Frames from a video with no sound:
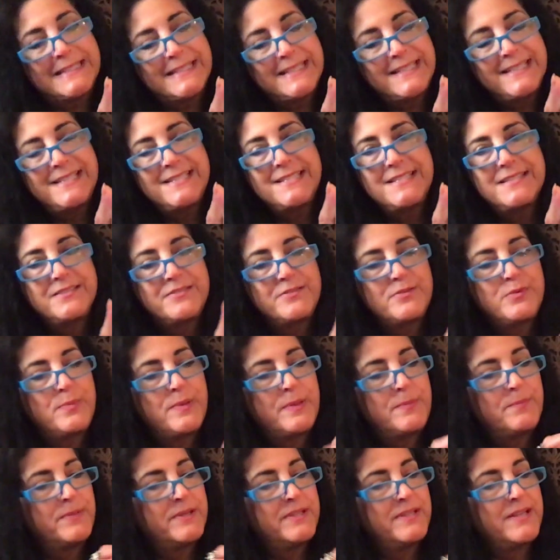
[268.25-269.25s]
it's a little
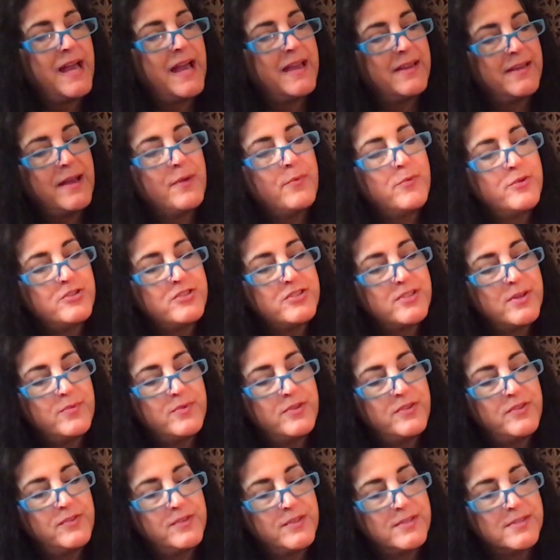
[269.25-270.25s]
bit, but I wish they would
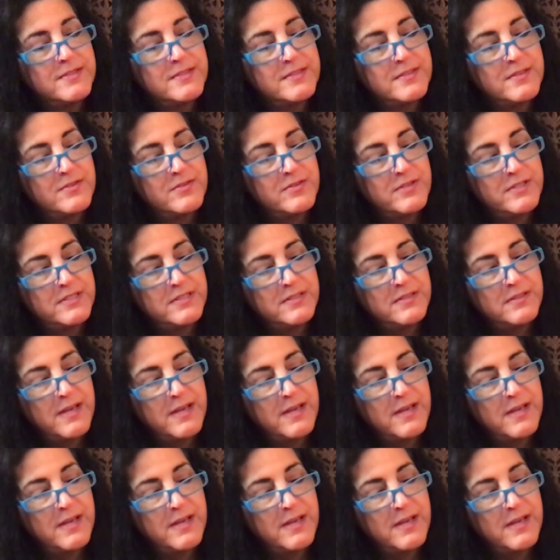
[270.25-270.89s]
consider it.